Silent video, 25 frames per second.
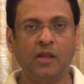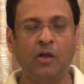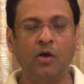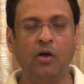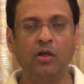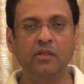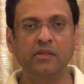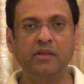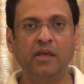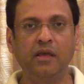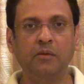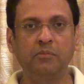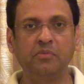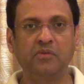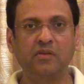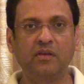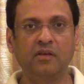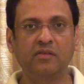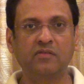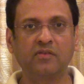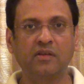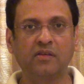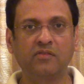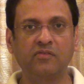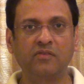On the
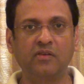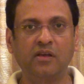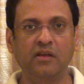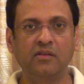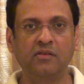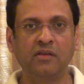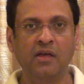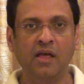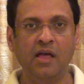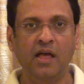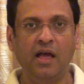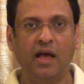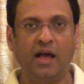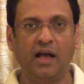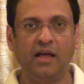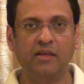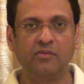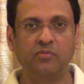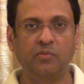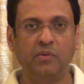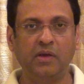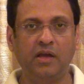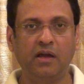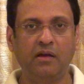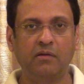MCX exchange, as
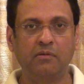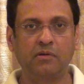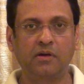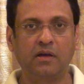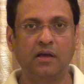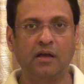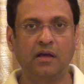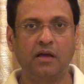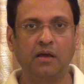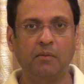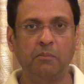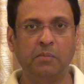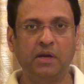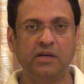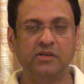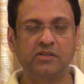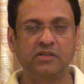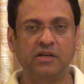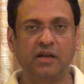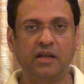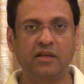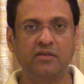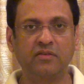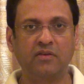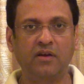we had
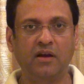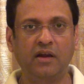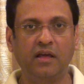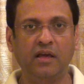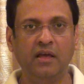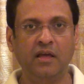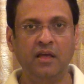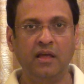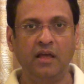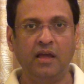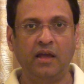mentioned yesterday,